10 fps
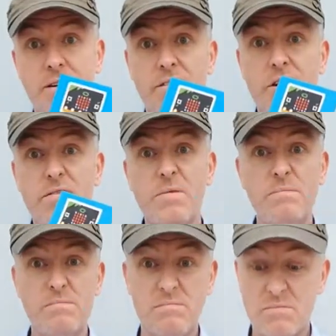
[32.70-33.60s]
full of them,
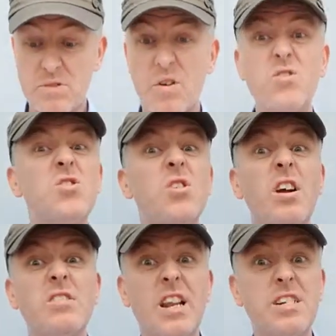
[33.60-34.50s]
so I just thought I'd
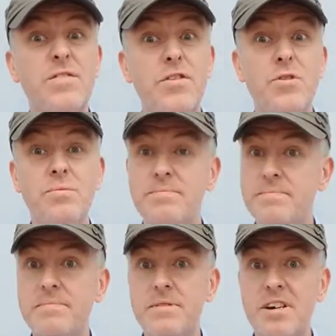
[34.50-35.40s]
select a few
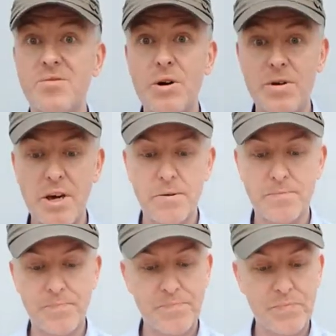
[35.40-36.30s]
and away we go.
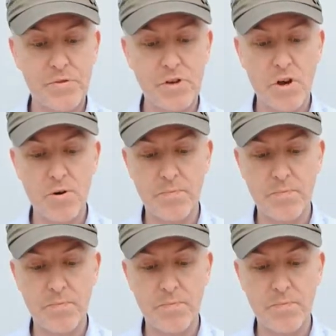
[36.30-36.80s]
So,